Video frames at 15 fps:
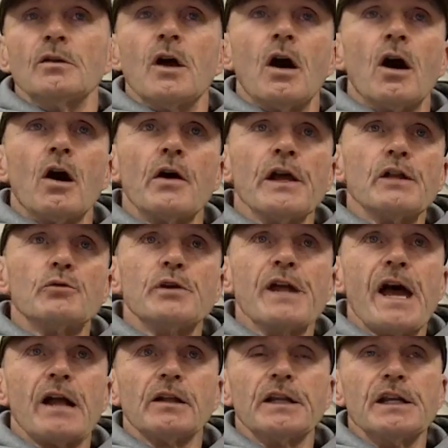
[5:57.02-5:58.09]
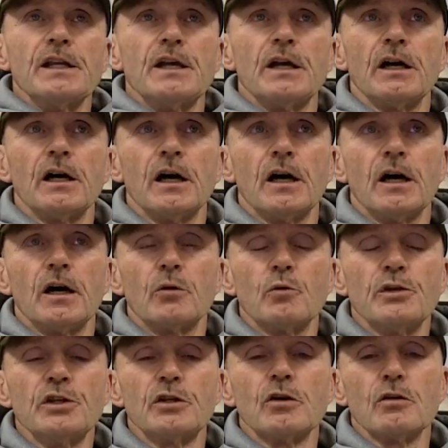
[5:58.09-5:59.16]
No, in reality, uh,
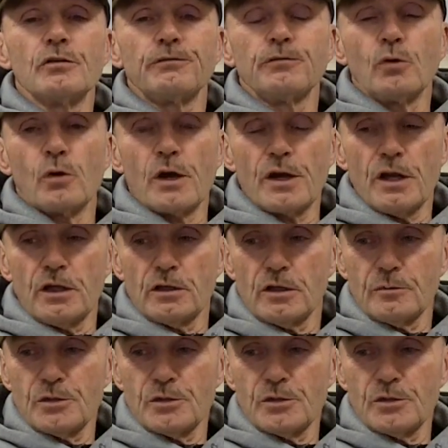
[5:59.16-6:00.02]
when you go to Florida,